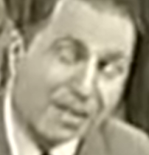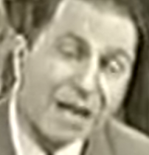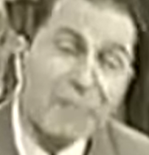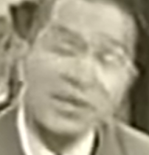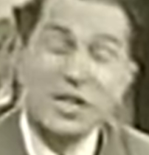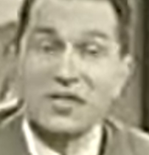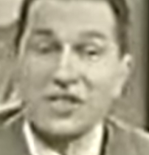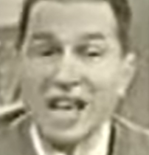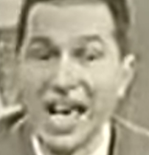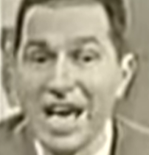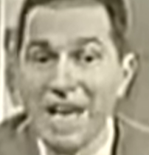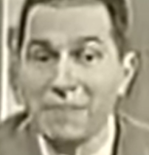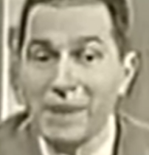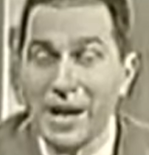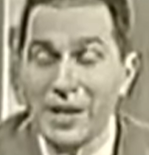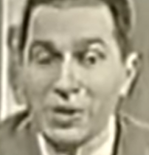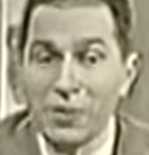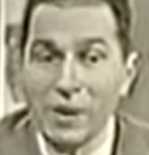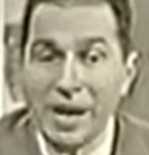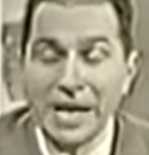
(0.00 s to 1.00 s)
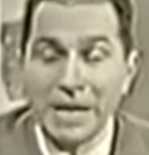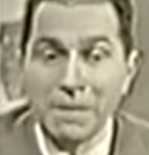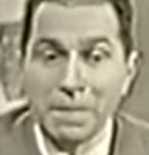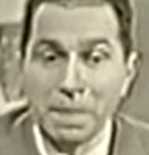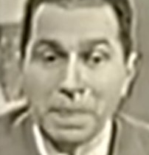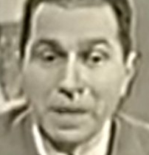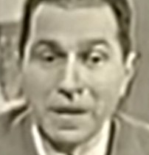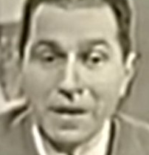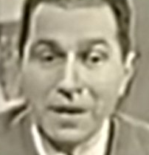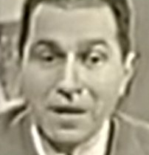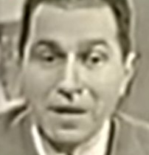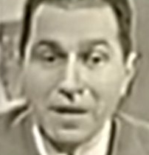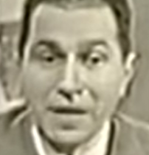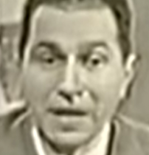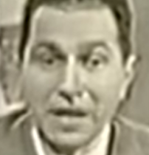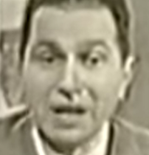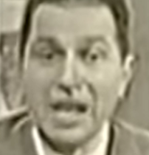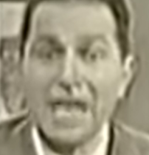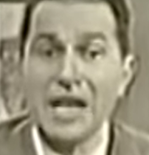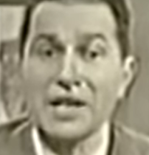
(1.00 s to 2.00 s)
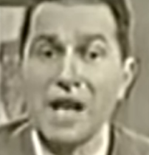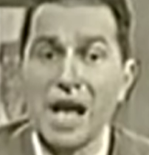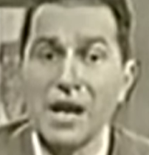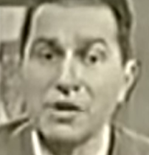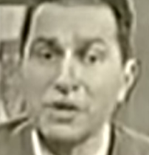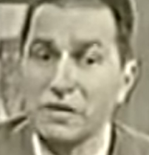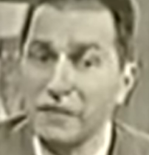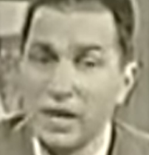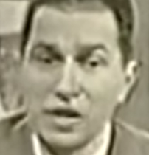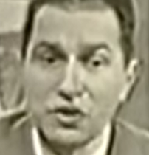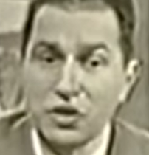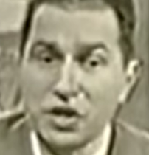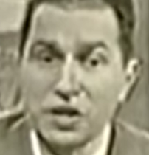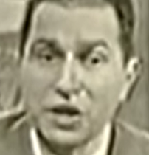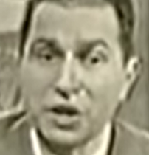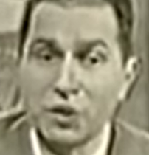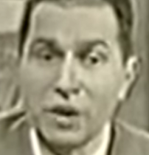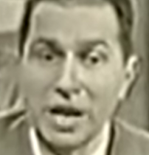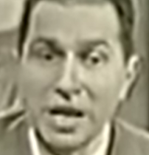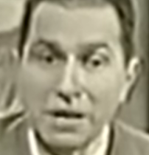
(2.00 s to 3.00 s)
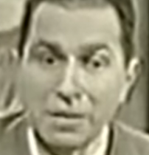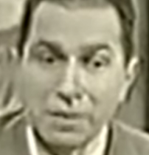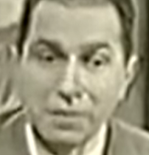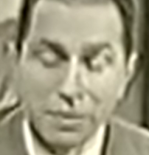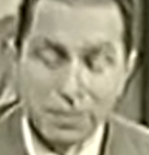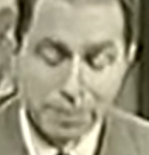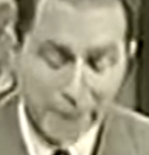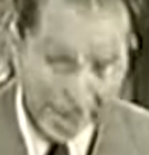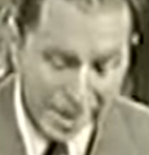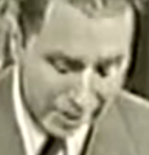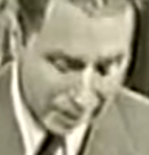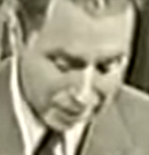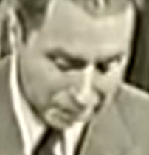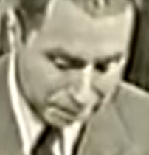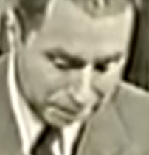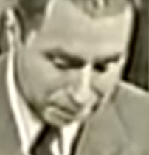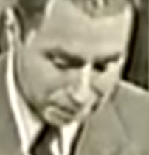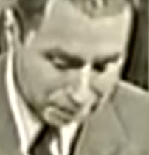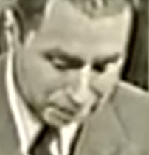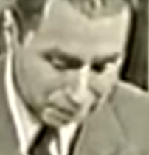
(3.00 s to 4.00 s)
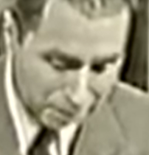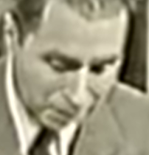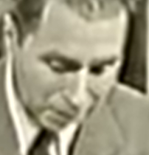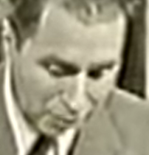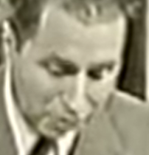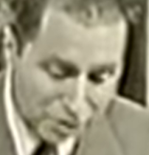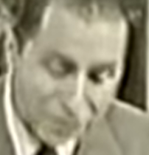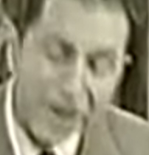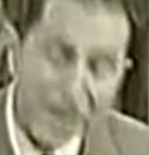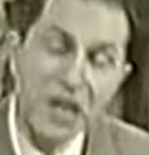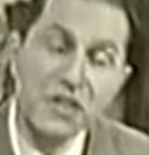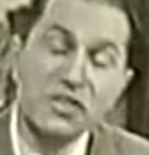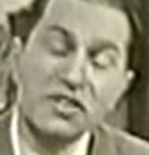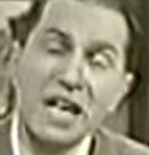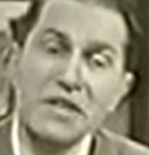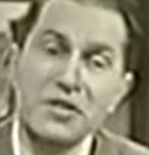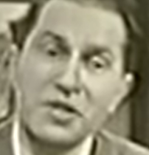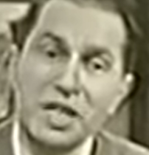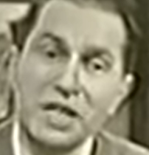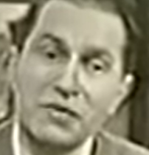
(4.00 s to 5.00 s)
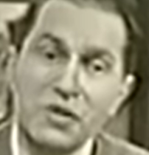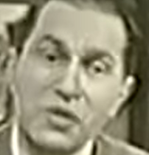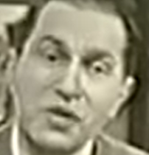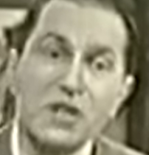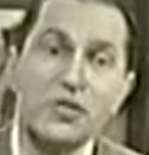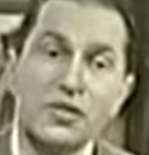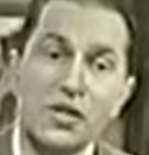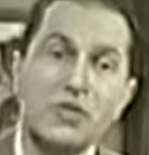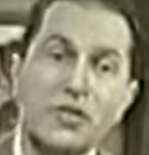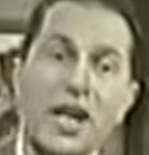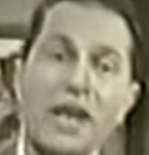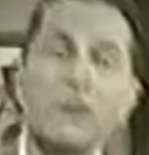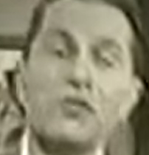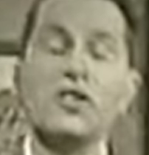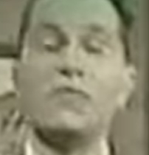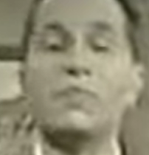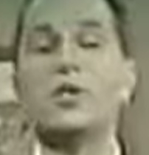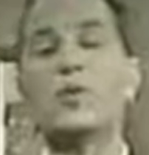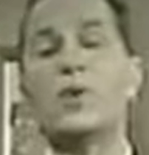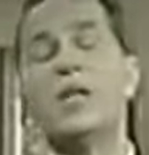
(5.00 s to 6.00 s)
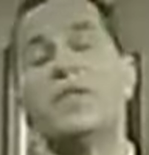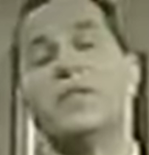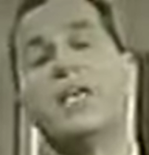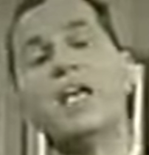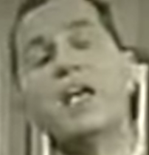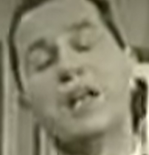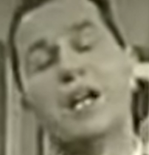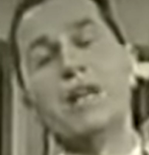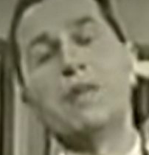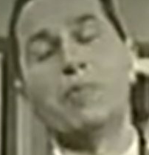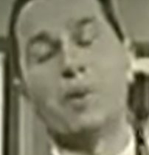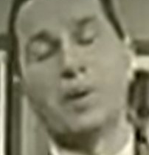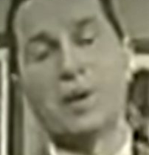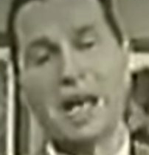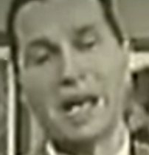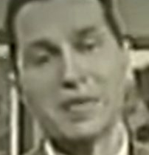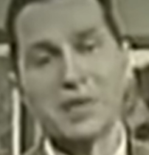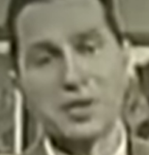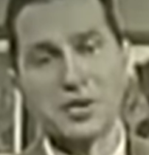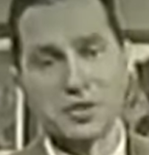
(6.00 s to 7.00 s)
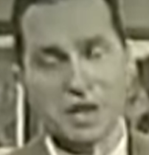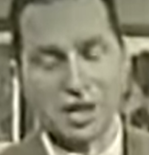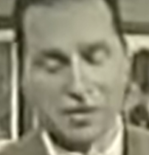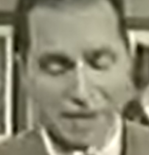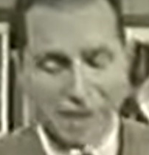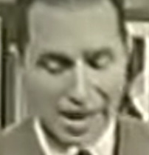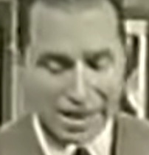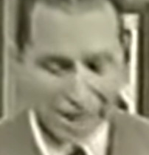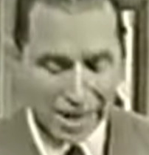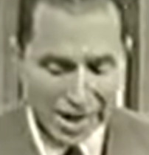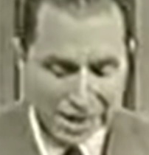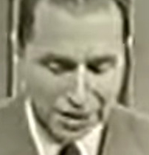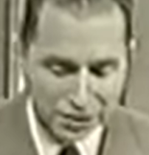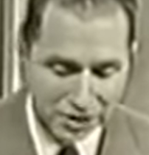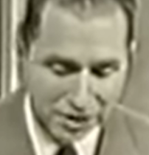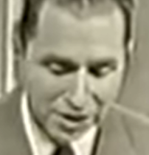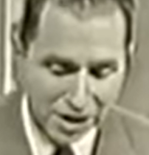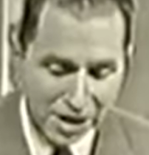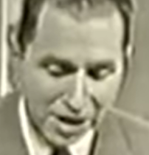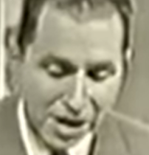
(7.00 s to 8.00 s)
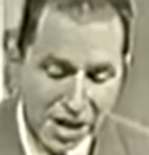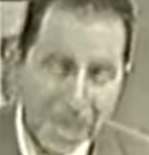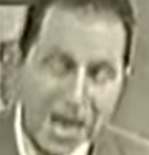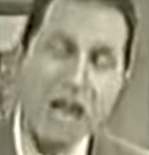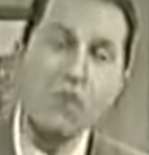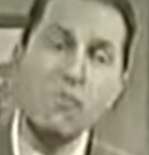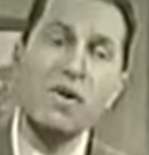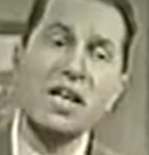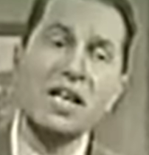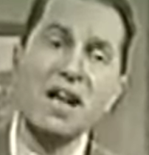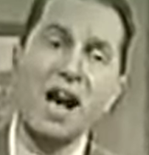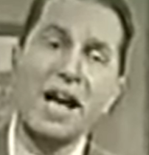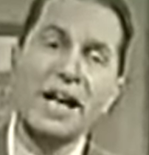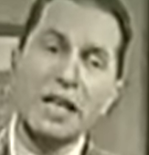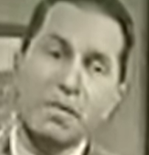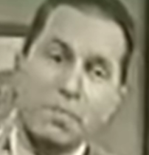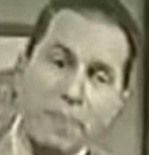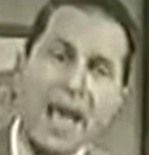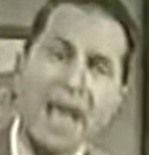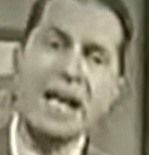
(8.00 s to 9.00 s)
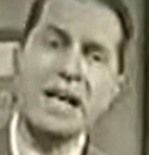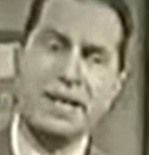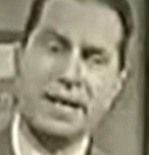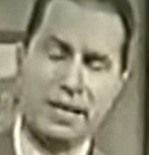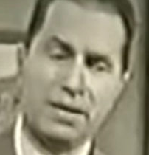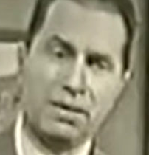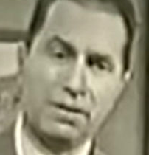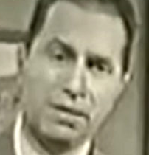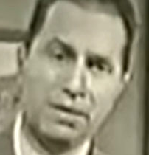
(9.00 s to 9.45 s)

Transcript: Let me just add, by the way, that Leonardo da Vinci, the great painter, was very sensitive to this distinction between the liberal and the servile arts. He regarded painting